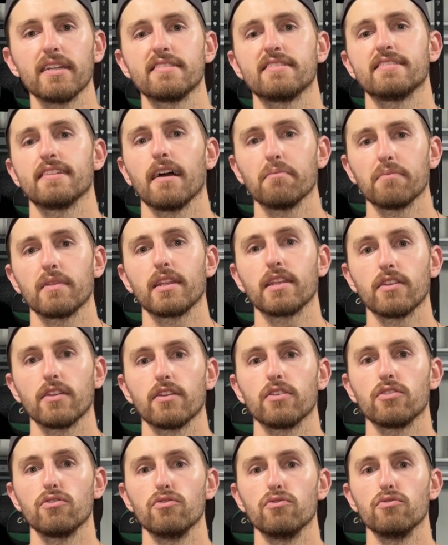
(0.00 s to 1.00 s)
something
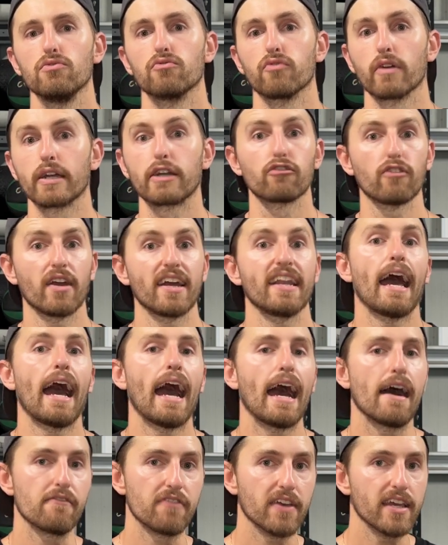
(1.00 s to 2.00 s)
that you regret
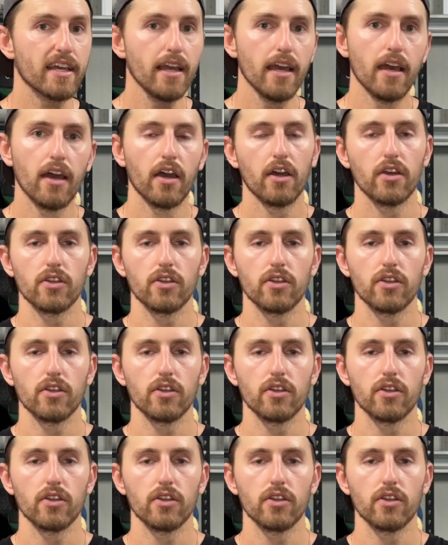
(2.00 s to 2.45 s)
having.